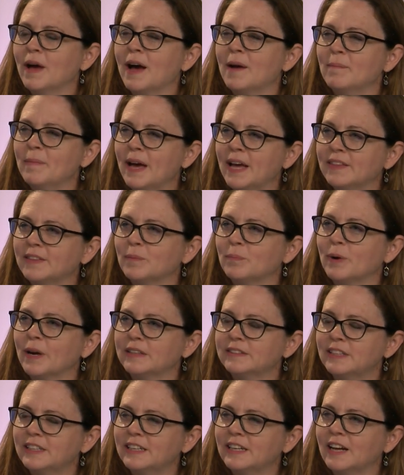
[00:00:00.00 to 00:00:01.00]
met the
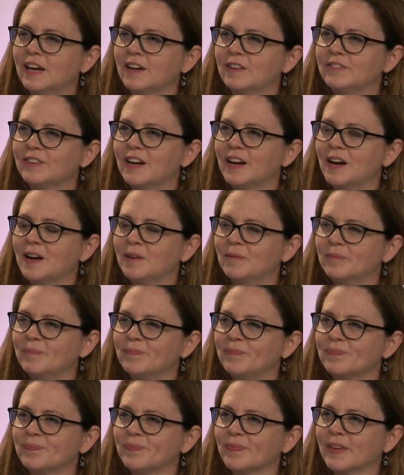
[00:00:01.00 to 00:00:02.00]
president of
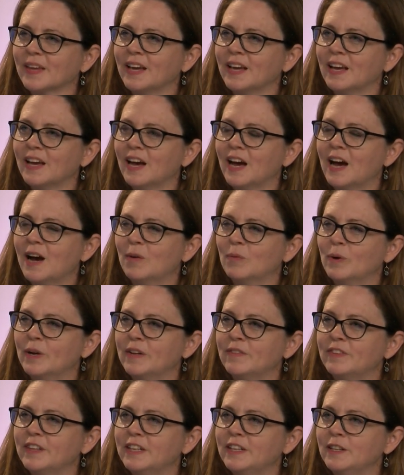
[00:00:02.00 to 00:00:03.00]
one
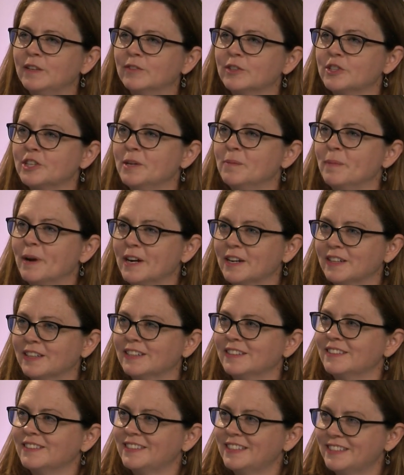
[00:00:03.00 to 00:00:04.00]
of the University of
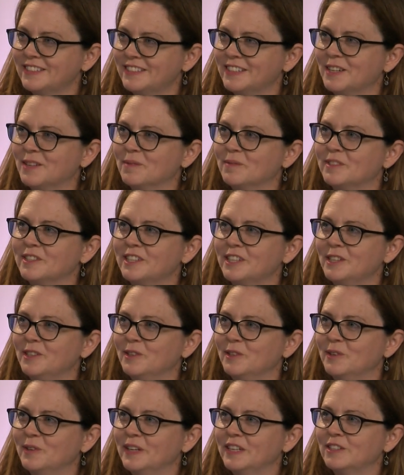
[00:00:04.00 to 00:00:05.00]
Maryland systems,
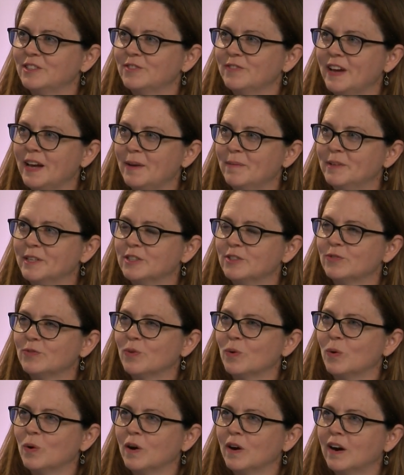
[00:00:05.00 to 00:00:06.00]
who is famous
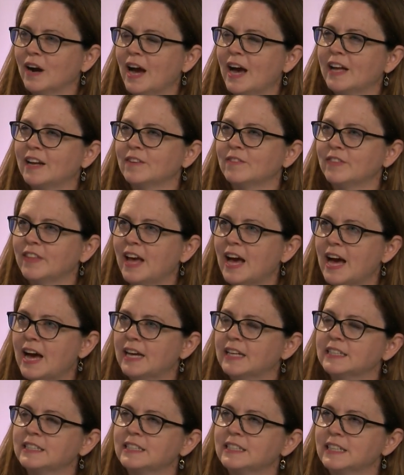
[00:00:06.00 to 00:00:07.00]
for, out of
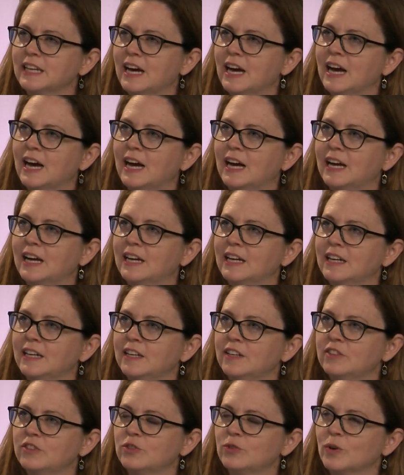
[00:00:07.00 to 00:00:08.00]
that
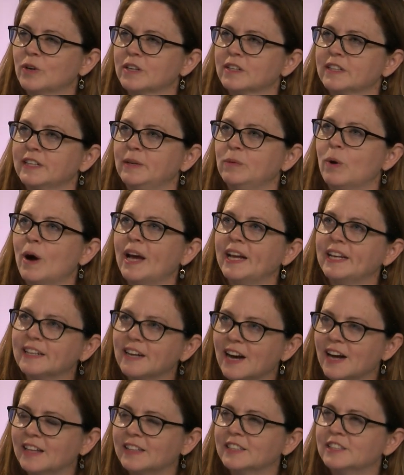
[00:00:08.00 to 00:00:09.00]
historically white
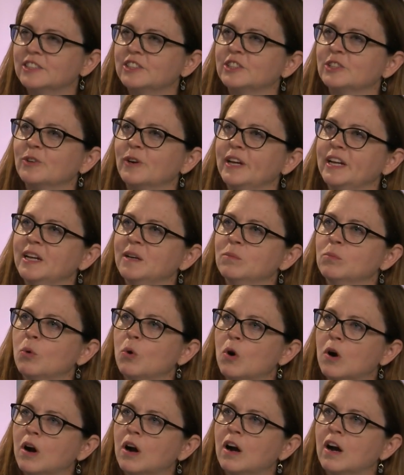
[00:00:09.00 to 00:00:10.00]
college, creating
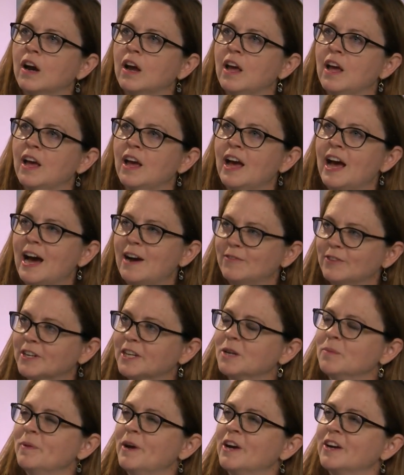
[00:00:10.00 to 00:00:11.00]
more
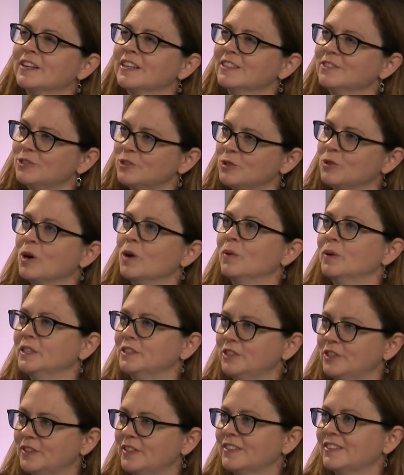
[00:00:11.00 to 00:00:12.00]
African Americans who go
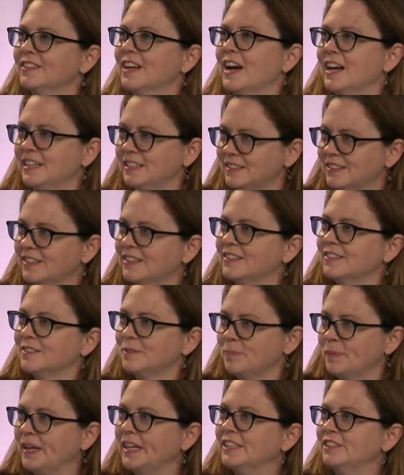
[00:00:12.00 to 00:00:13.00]
into the sciences
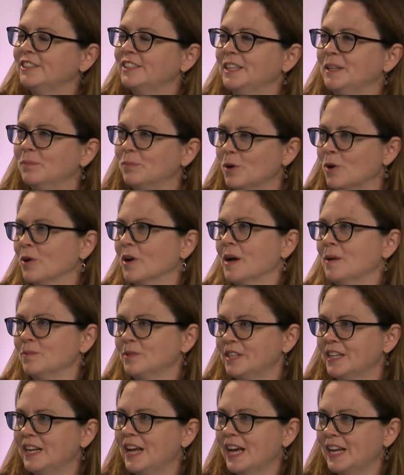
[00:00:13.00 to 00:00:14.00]
PhD programs
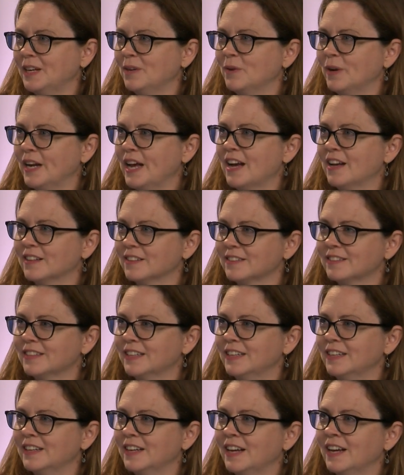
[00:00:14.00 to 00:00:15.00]
than anyone else.
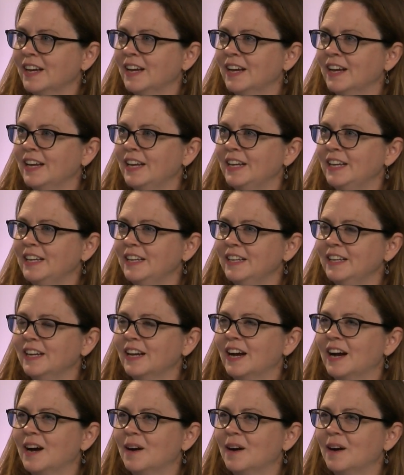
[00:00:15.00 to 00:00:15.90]
And he